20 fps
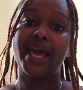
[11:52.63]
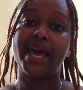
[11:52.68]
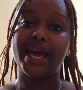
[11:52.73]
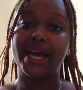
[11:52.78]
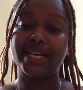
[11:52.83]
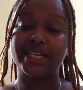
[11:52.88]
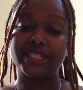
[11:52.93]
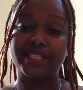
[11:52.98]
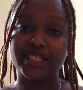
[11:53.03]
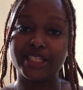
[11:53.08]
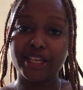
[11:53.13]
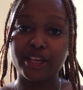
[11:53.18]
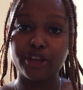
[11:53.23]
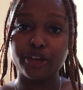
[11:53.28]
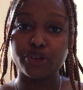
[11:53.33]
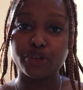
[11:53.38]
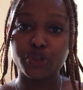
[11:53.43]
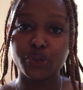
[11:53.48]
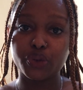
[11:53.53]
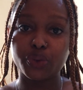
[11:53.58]
and see
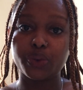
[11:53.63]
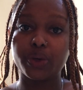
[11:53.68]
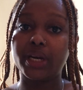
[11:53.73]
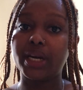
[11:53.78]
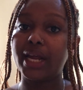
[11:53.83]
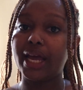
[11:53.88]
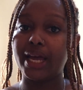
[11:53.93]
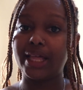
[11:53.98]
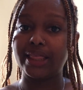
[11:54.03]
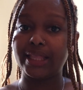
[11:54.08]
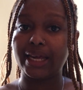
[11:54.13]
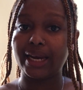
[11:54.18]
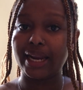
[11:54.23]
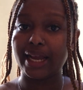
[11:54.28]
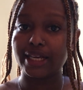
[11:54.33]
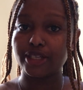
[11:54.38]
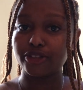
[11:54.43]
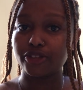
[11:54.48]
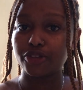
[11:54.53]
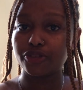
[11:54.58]
you soon in the
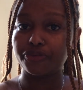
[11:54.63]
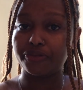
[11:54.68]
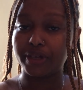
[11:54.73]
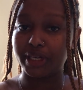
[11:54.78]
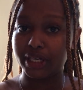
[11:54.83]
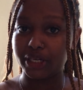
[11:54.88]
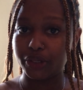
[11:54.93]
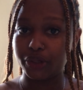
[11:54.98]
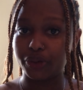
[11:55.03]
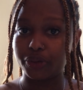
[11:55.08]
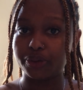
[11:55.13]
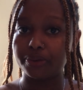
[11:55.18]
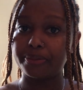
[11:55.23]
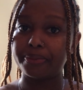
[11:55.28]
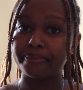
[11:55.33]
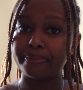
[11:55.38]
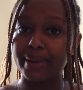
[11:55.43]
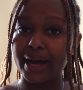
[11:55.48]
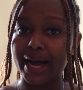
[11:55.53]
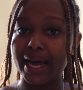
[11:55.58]
next video.
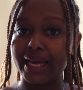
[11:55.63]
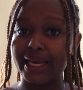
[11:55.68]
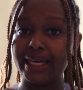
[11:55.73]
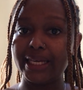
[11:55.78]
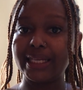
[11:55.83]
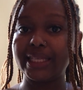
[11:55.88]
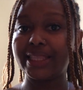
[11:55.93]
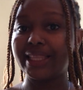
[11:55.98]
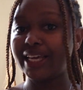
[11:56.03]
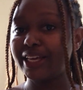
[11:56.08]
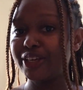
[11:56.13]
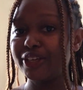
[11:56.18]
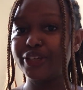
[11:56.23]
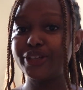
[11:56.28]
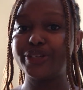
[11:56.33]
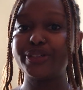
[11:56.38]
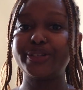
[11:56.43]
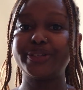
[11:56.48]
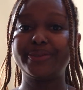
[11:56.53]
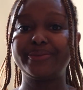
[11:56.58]
Bye. Thank
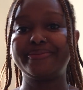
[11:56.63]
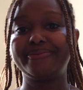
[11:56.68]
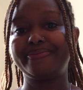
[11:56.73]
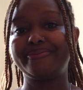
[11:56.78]
you.